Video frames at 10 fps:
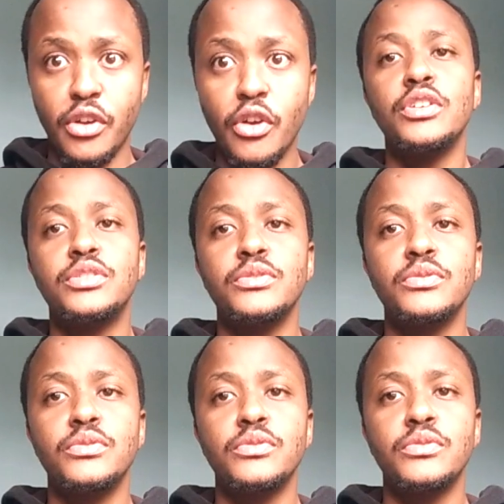Go
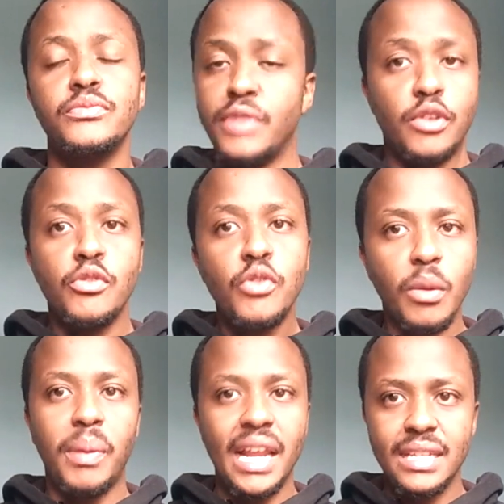to the Google
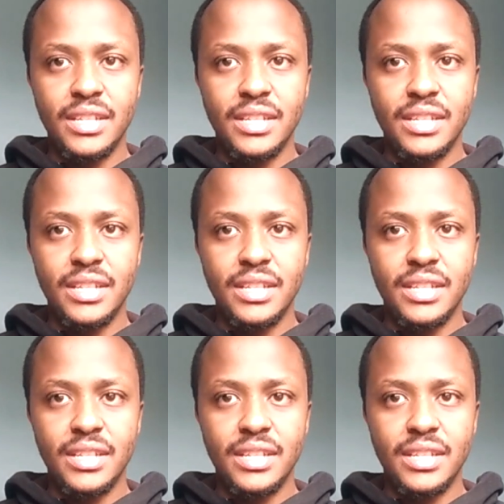Play